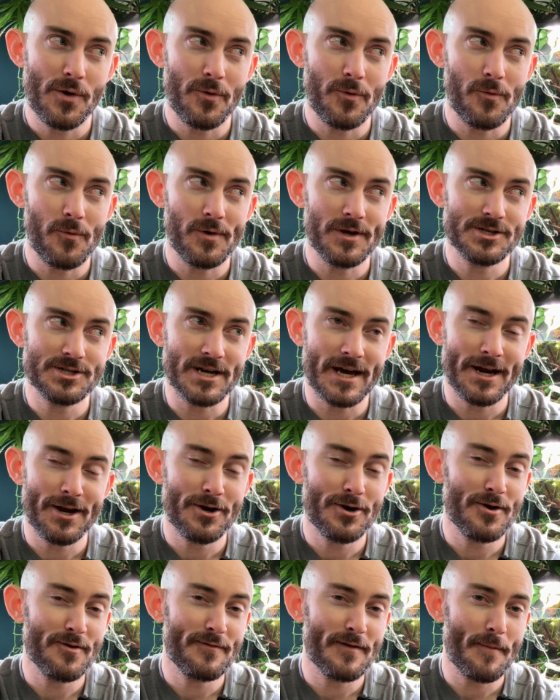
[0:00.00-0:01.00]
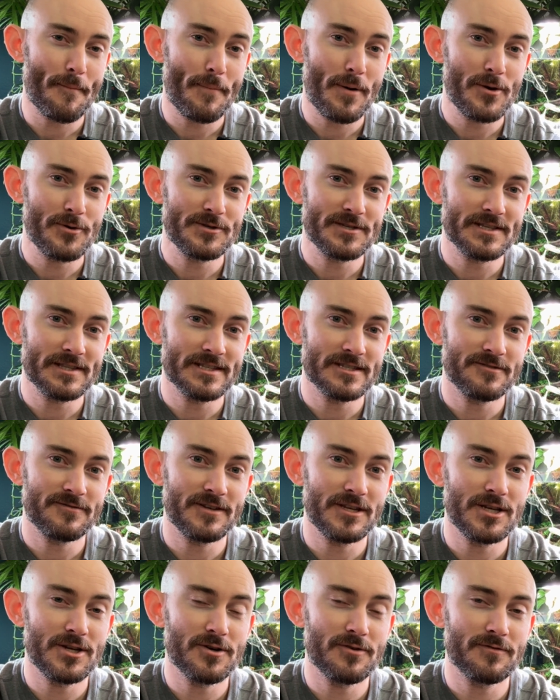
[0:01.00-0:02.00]
which I don't know if I'm posting this
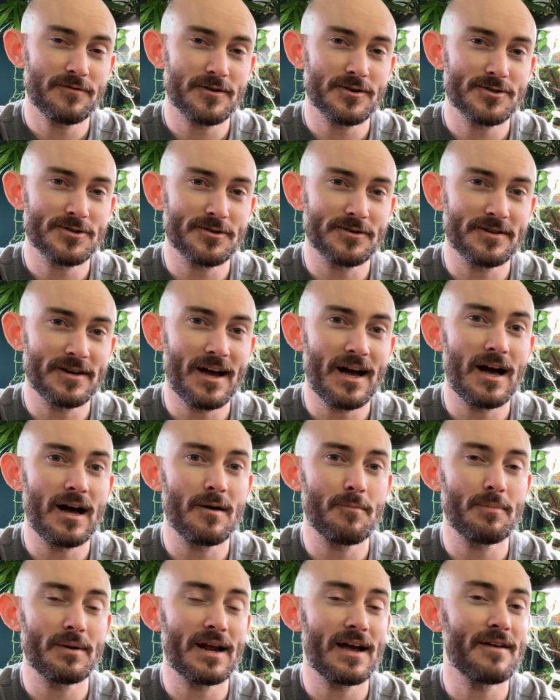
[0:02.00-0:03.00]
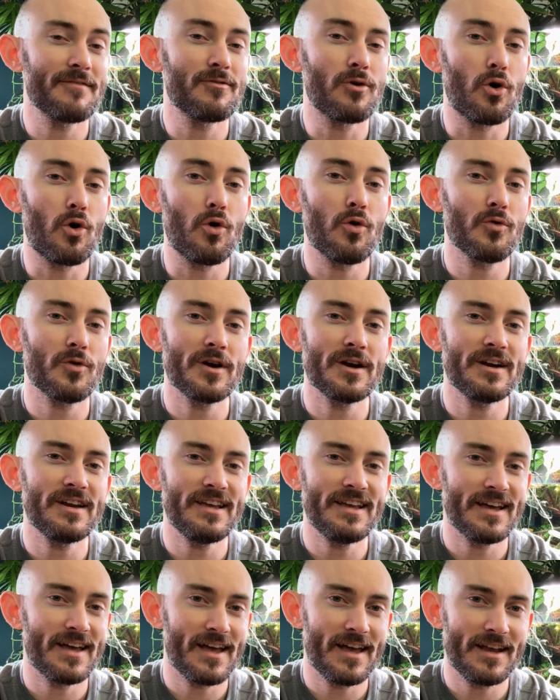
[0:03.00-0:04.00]
video first or not, but I've
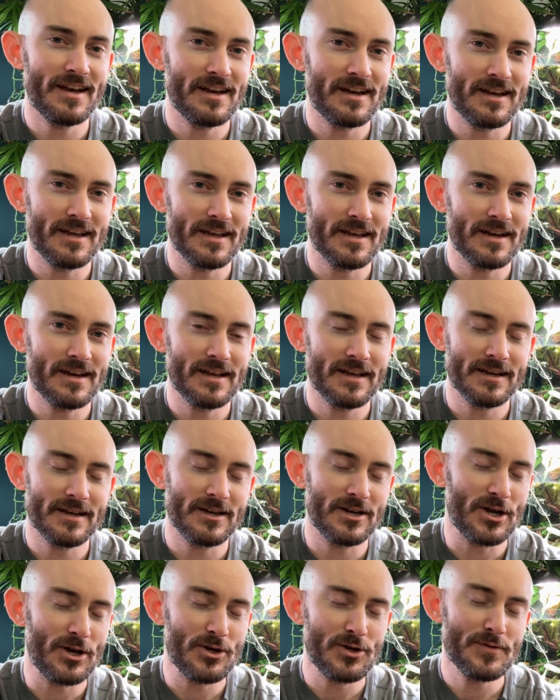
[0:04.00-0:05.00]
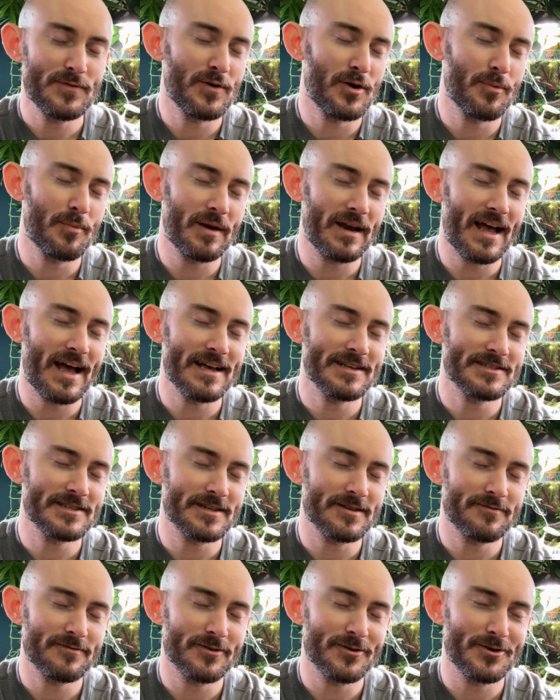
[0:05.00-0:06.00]
already edited. I know you've all been
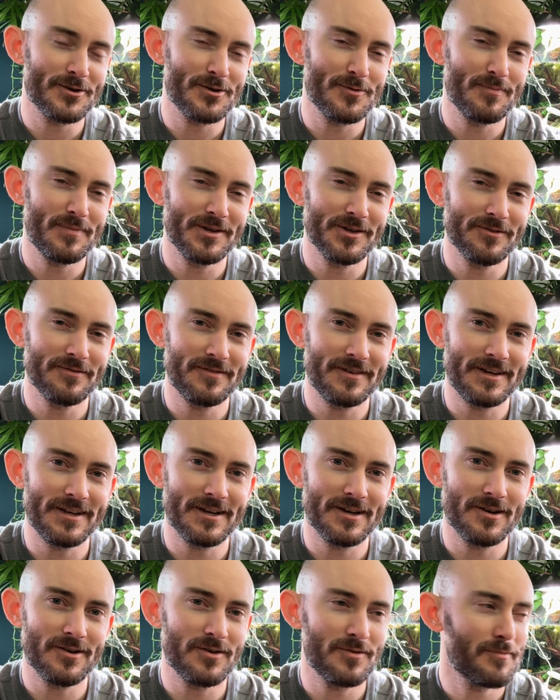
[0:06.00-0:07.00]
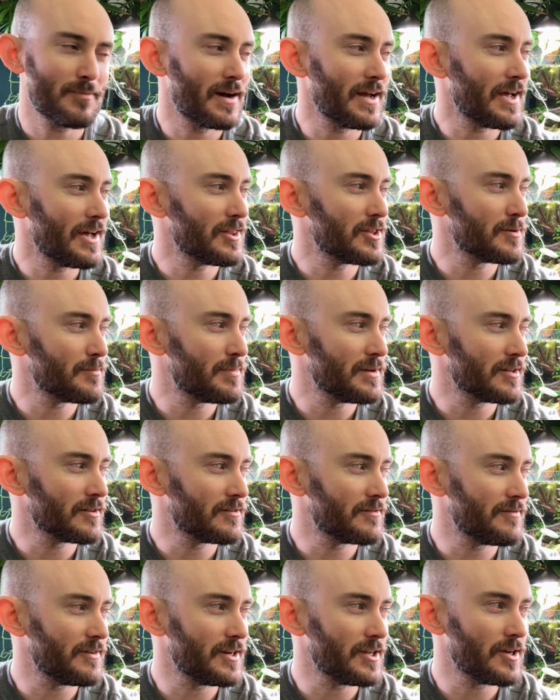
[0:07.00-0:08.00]
asking for a new build video, my other
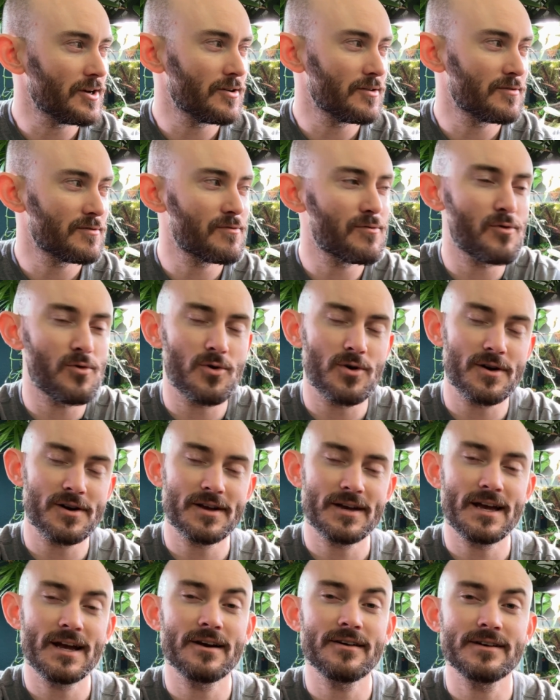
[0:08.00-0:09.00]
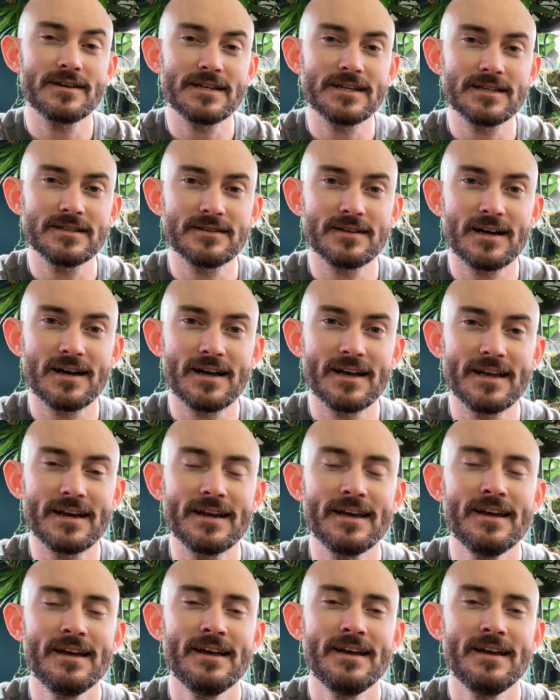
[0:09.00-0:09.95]
build video for Caridina line.